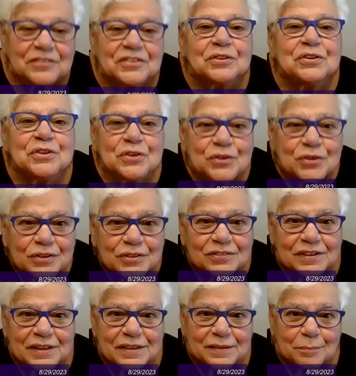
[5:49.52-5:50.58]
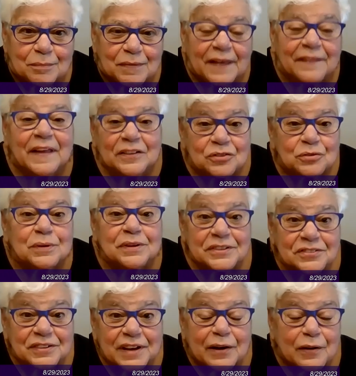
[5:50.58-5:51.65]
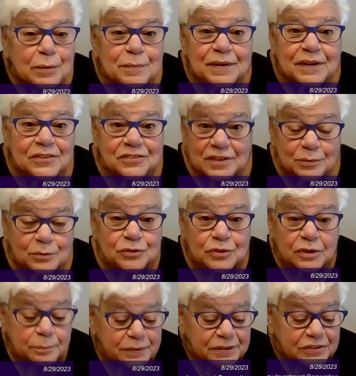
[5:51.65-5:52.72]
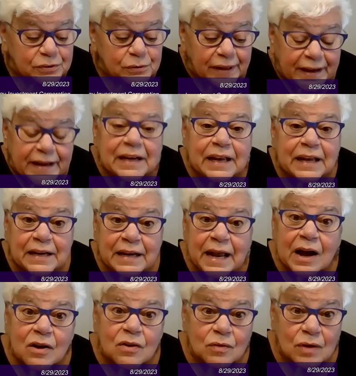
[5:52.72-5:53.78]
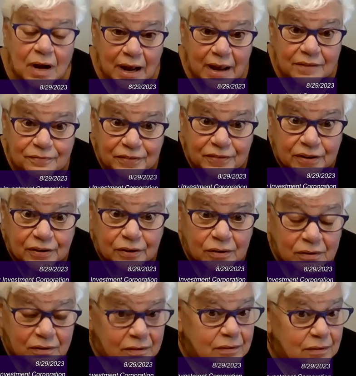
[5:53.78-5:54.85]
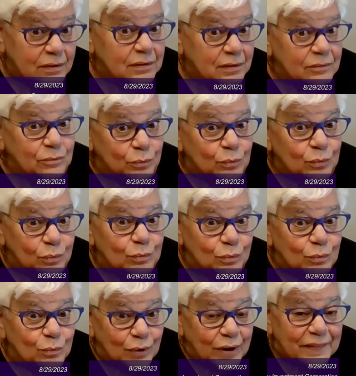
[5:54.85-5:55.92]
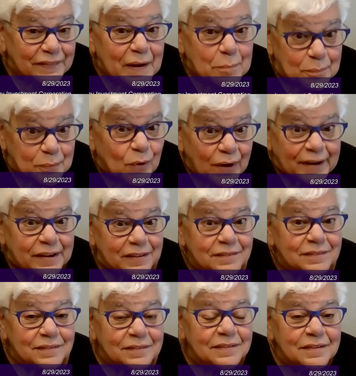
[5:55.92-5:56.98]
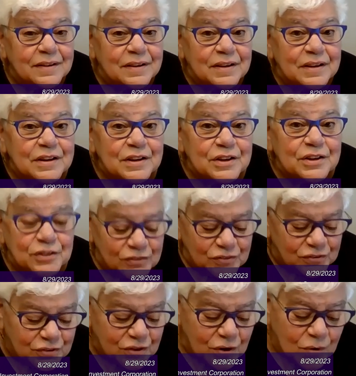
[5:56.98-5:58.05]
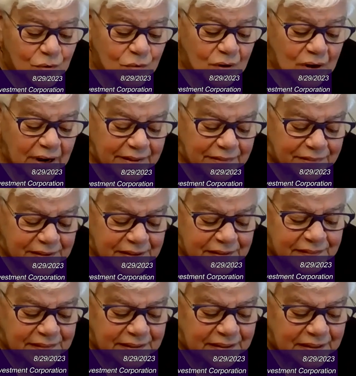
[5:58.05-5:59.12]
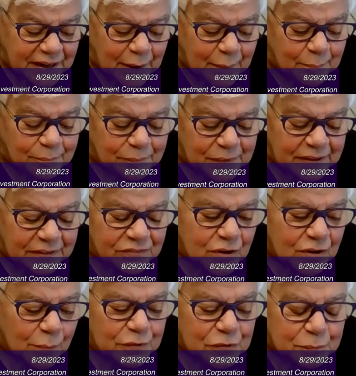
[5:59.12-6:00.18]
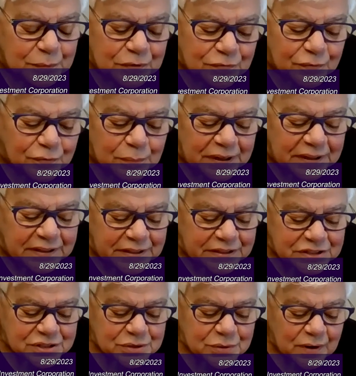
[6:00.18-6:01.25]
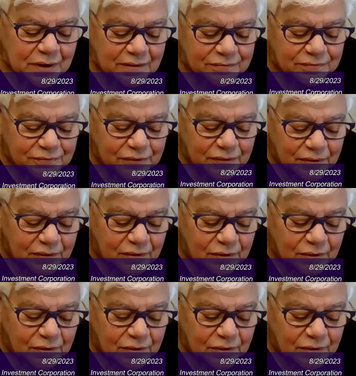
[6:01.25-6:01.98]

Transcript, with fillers: until you could see them. And that's really scary because then it was going to be too late and now I fear we're at that point. So I think that um, it's always been for me an issue of